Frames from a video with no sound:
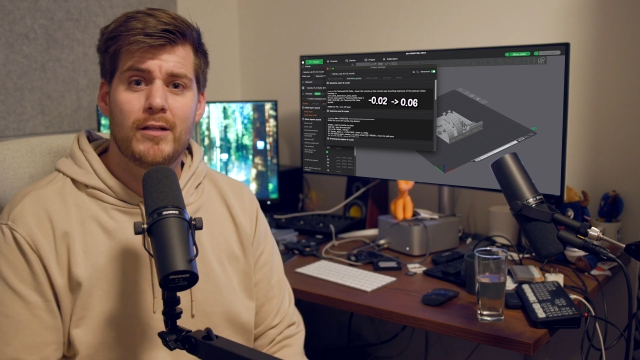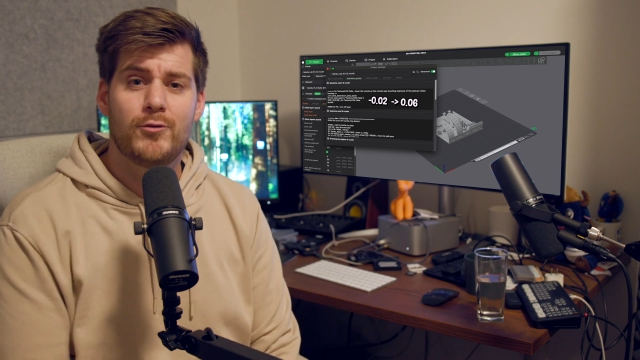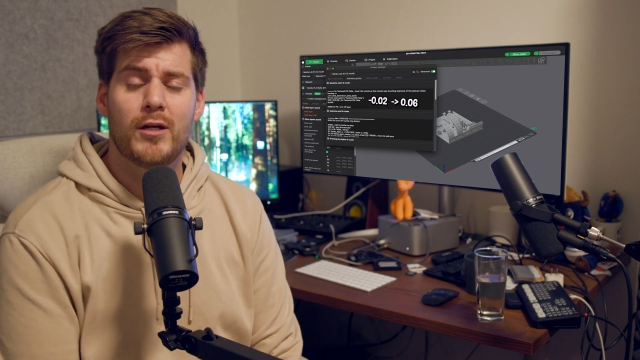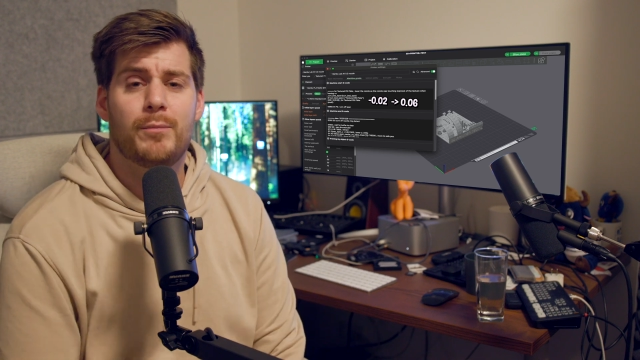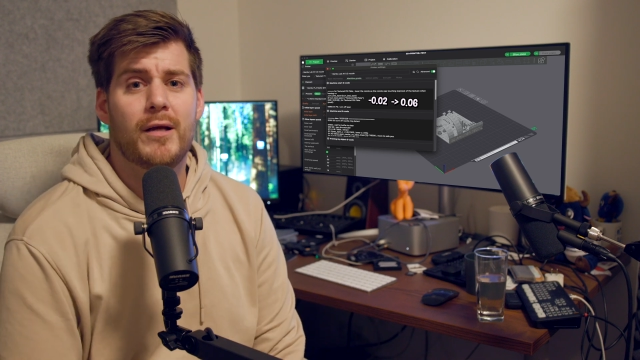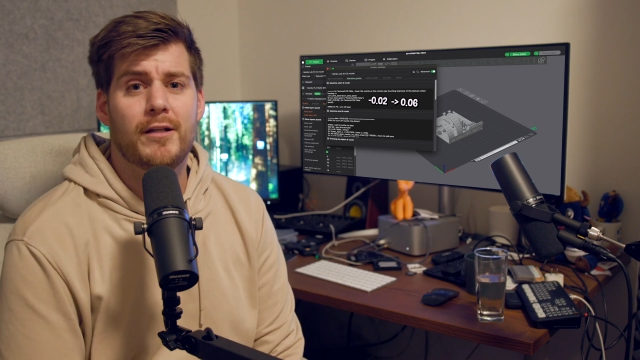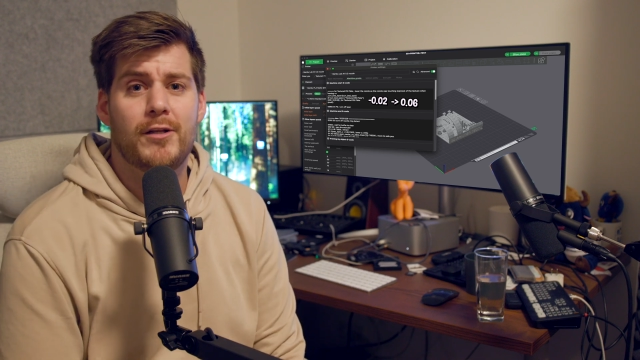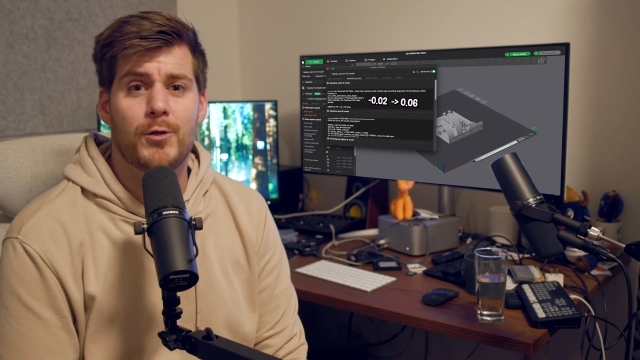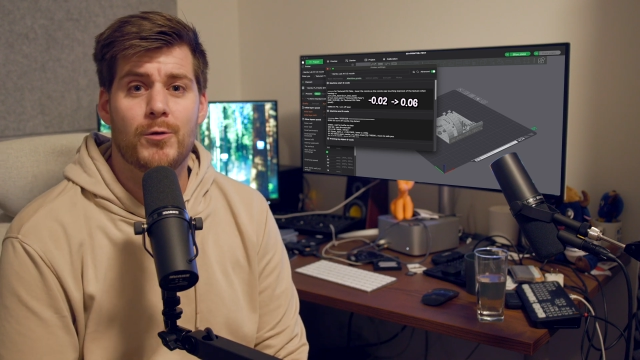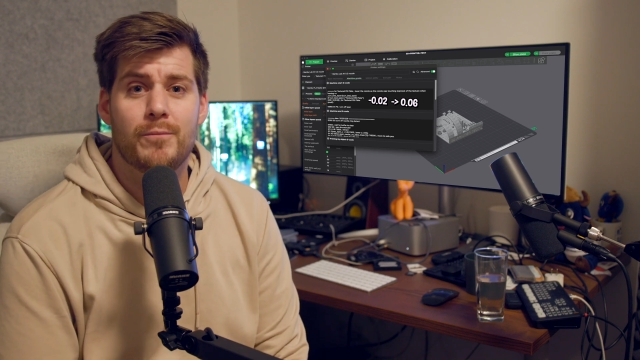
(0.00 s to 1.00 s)
to get back
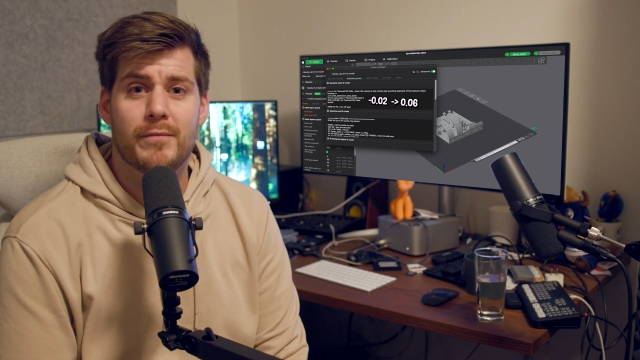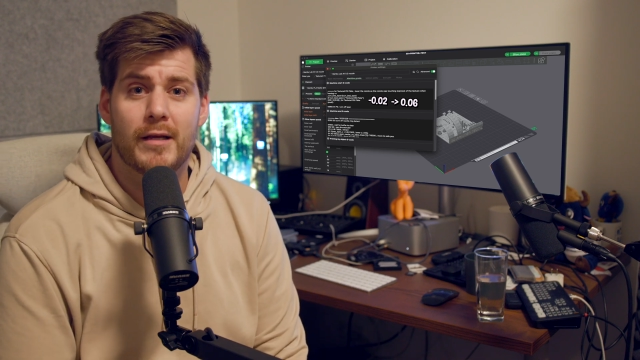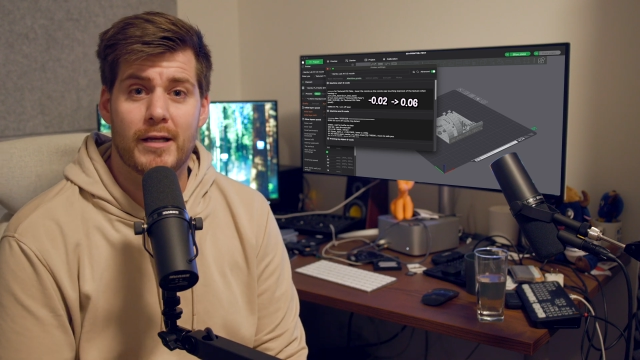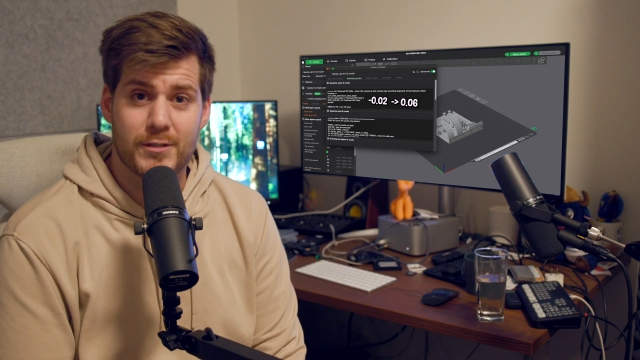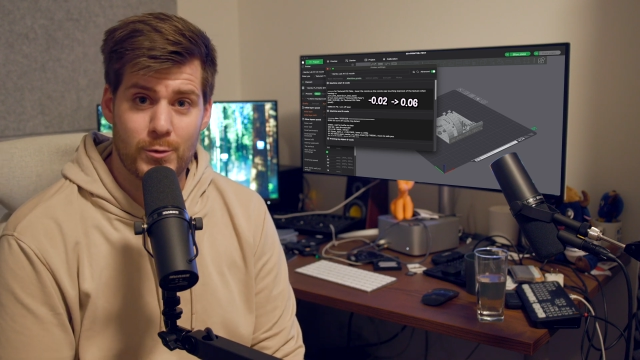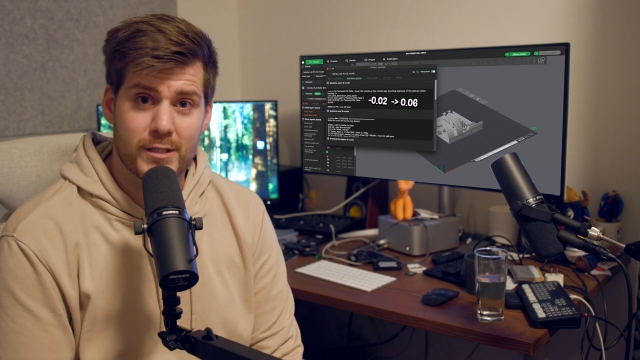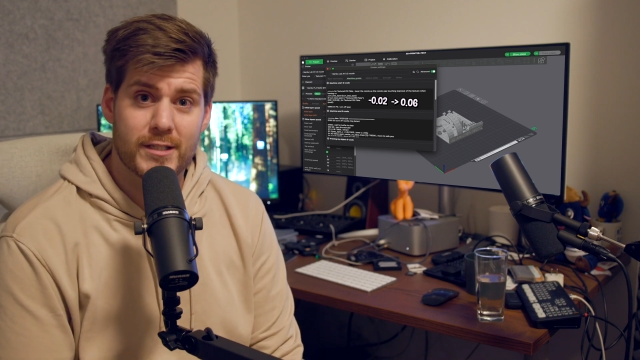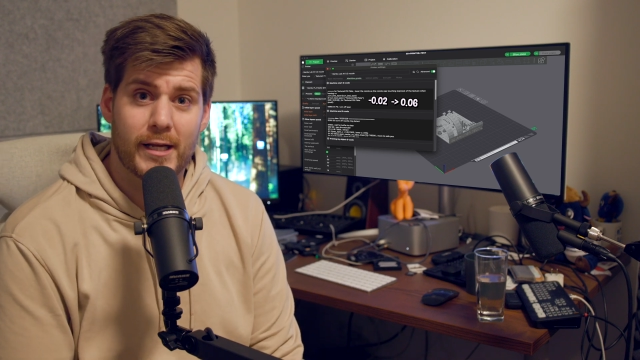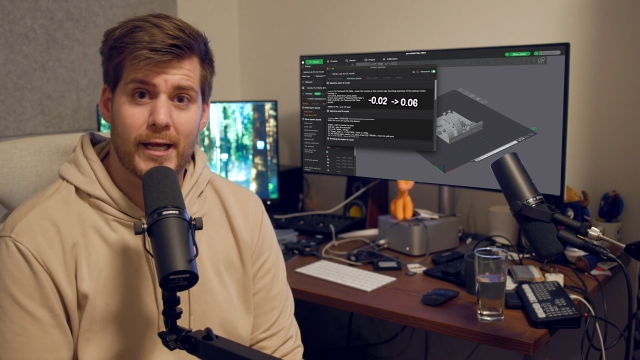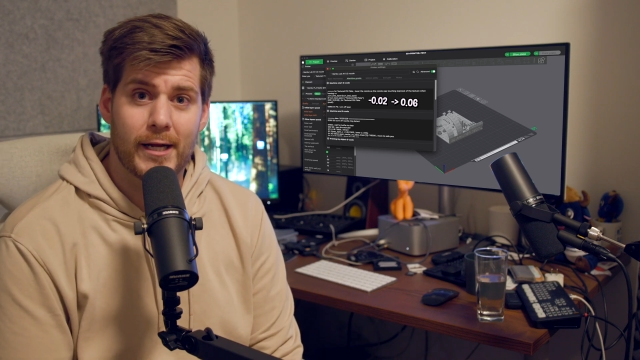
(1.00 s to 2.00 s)
to you as soon
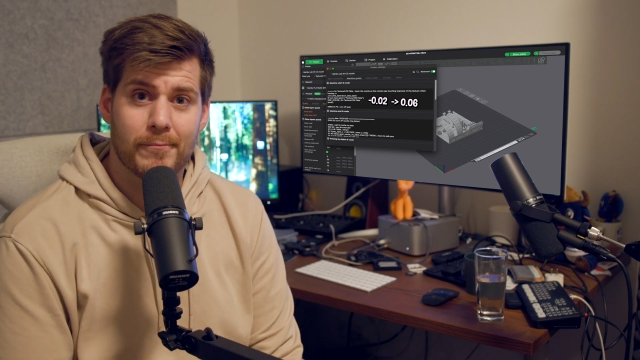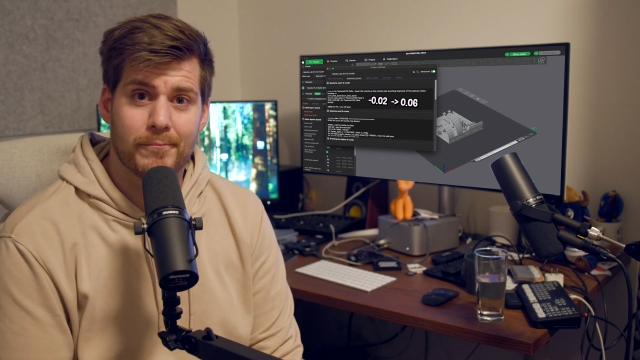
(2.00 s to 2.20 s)
as I can.